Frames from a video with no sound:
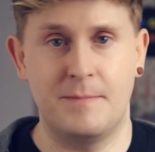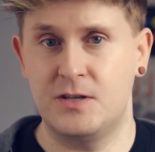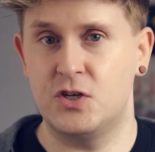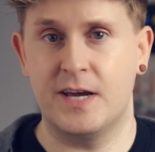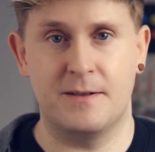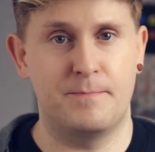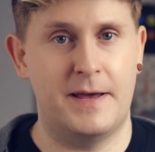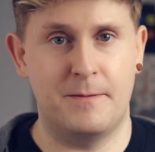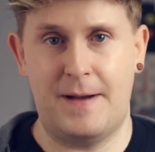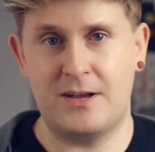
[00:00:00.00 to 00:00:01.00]
means you get a
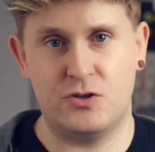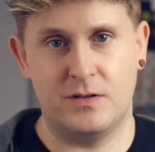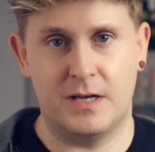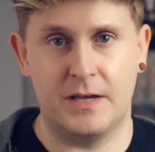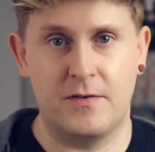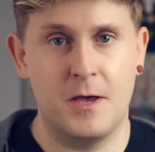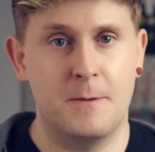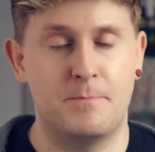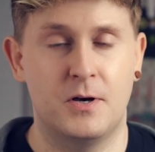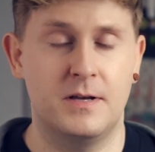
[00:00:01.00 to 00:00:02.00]
better battery life,
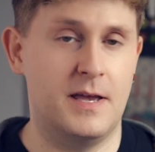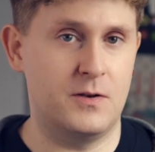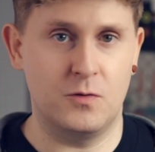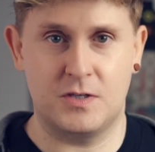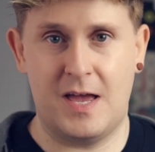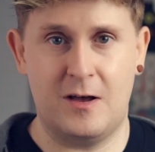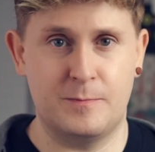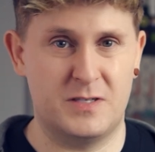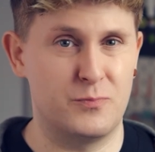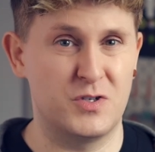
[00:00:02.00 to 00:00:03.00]
but it also
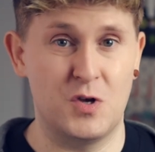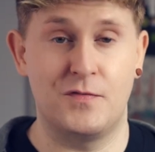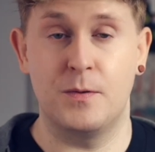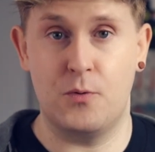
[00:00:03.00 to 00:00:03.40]
helps to preserve the